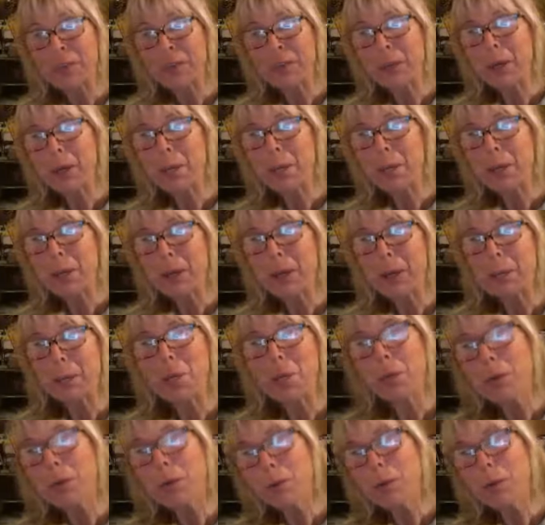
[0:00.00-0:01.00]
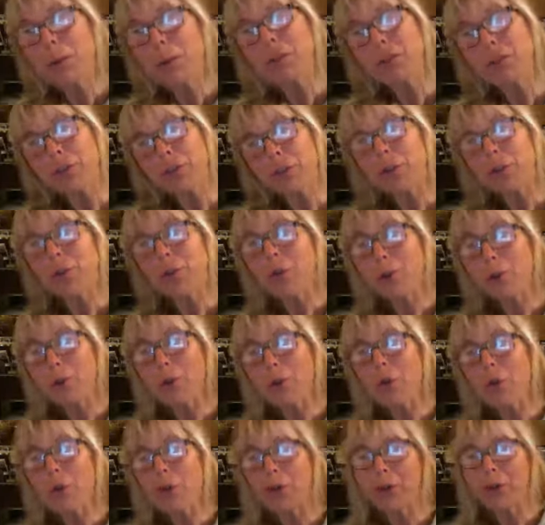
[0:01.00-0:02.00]
and Pip, what was what
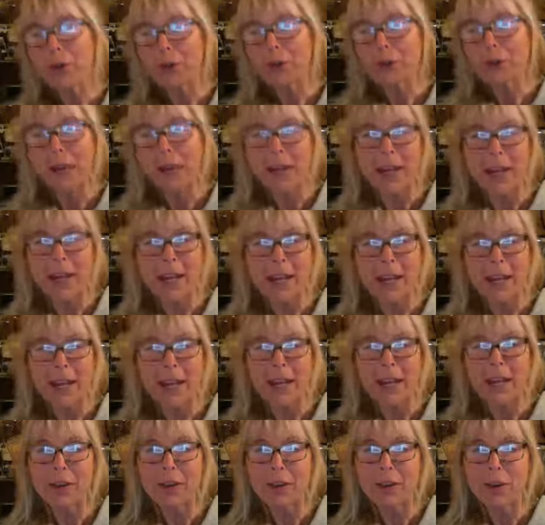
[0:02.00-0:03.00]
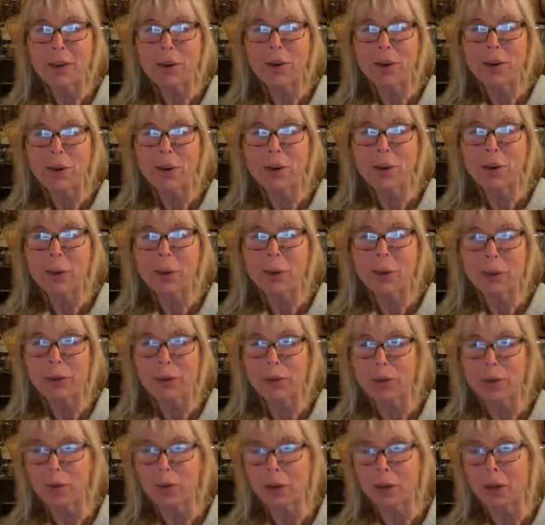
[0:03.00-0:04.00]
would you say is your
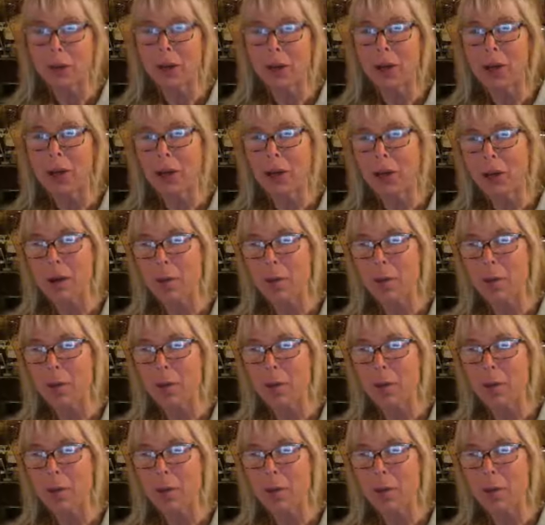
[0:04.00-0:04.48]
most uh,